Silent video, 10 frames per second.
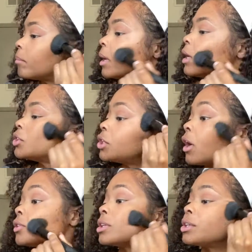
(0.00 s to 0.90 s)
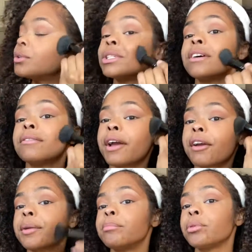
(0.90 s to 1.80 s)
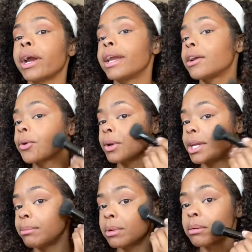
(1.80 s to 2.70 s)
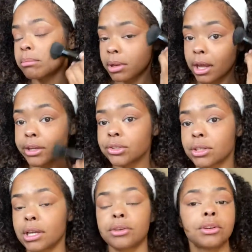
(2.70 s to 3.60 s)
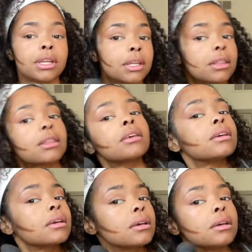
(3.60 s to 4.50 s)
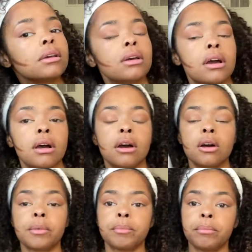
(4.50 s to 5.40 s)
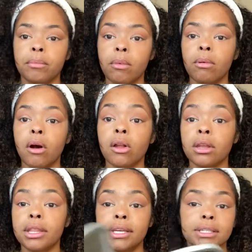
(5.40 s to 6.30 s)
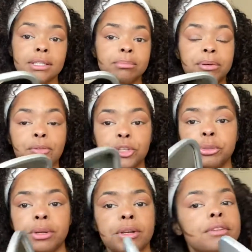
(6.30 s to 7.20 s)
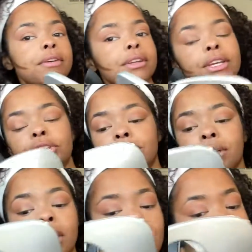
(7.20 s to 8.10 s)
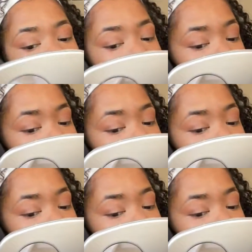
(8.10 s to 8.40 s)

She also used a very bright cream blush underneath all of this before she put on her foundation, but